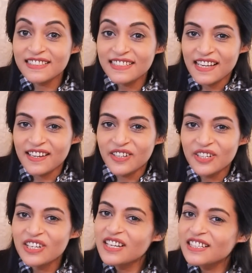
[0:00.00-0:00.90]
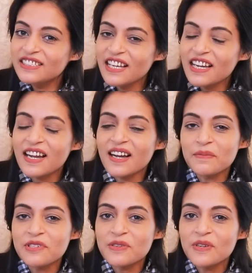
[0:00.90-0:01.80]
There. There
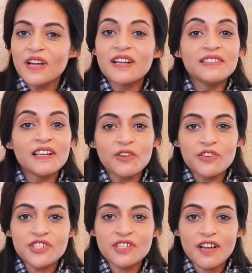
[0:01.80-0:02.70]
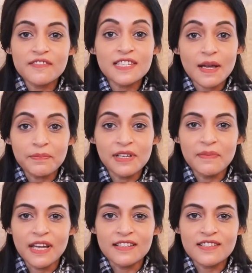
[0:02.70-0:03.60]
comes the question of
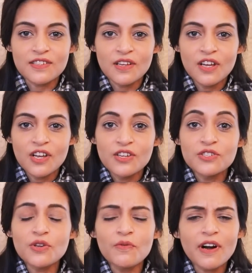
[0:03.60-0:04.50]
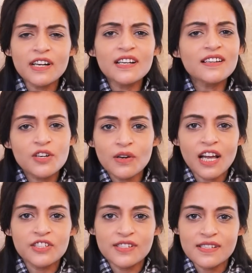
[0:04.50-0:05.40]
supplements. So what are
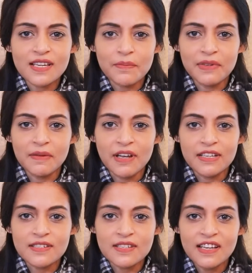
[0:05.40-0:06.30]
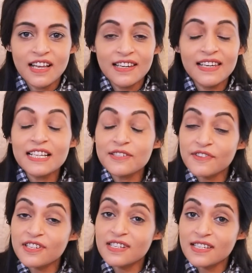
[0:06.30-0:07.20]
collagen supplements? Let's
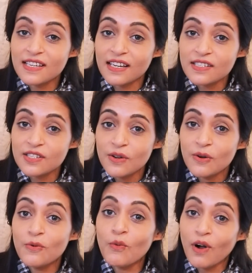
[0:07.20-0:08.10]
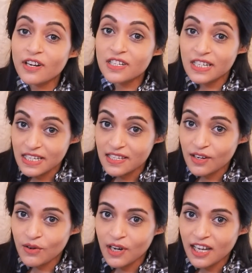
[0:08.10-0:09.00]
first discuss what is
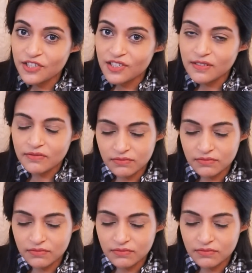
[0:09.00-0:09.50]
a collagen.